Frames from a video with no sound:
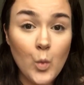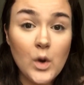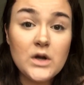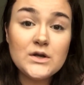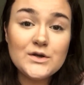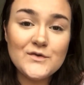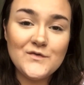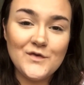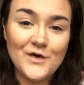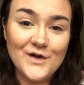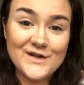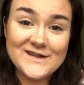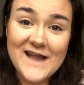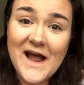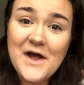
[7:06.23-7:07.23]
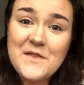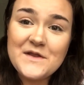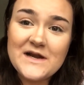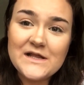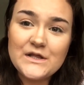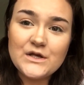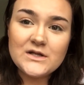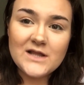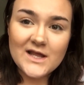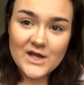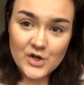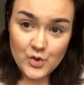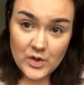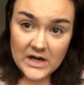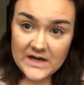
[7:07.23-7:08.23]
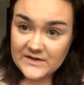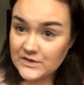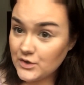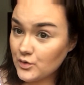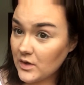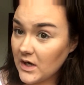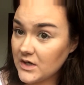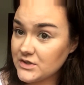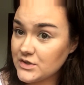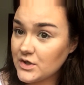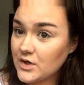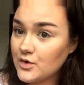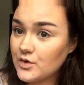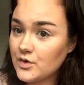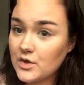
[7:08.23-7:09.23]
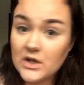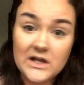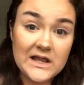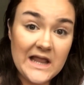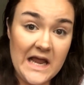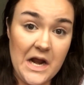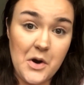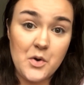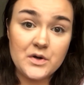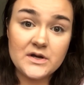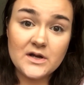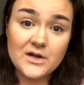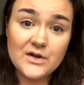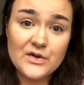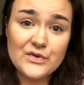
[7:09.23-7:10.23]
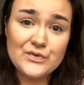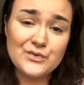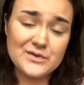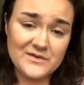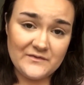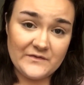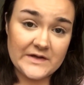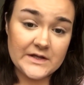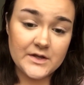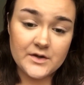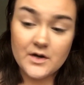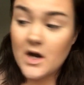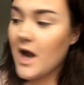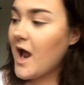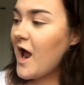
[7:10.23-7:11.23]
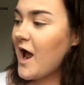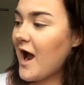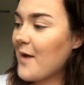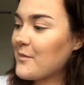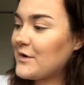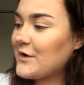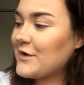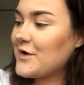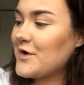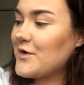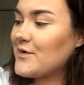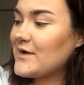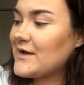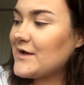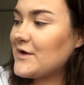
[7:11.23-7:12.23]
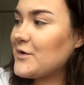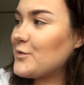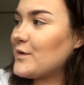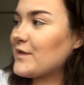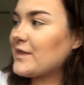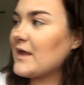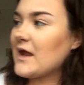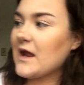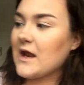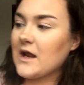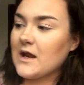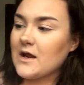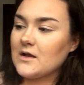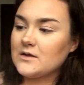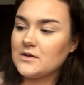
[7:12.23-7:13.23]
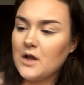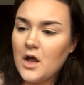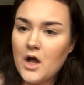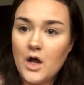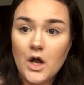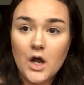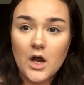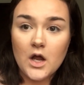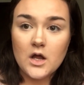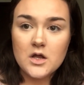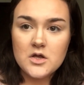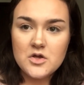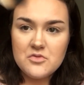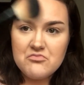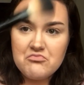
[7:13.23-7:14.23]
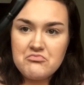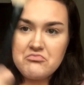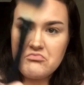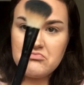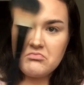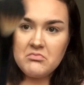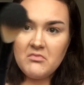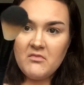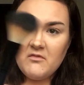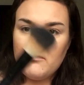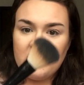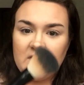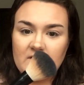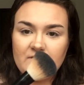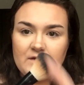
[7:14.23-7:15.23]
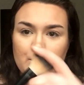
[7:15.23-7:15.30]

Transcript: Wonderful. Now that I look like a crazy deranged clown sort of figure, I'm going to go in with a long fluffy